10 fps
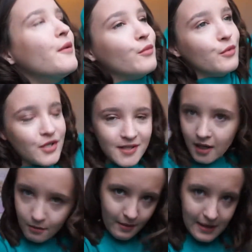We were just sat
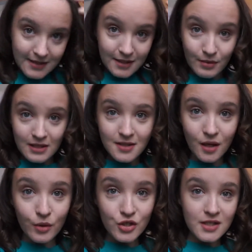on my bed eating pizza,
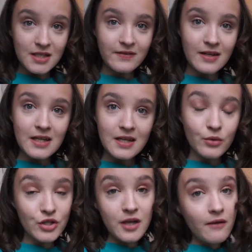watching TV,
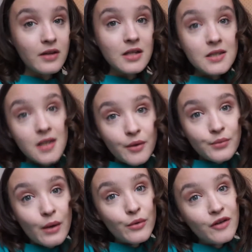watching Netflix. So
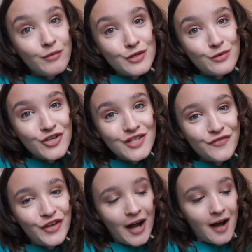that wouldn't have been too interesting
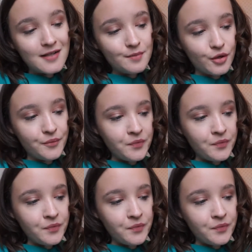for you guys, but